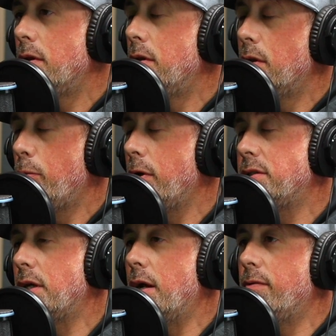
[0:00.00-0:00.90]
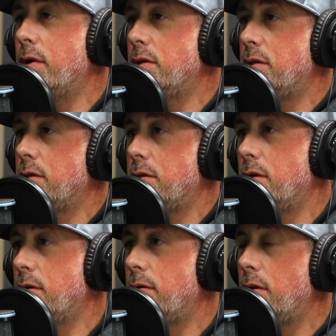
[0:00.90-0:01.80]
plus side of it is just
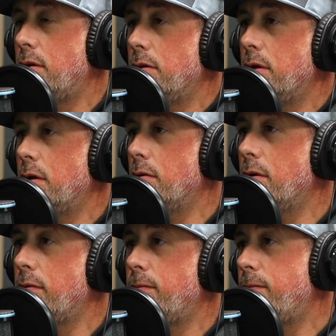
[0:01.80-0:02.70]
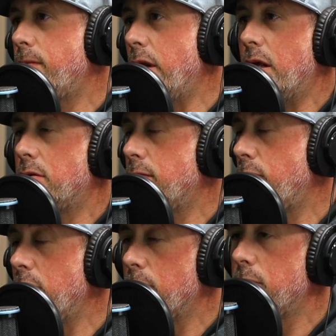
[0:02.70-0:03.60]
the financial freedom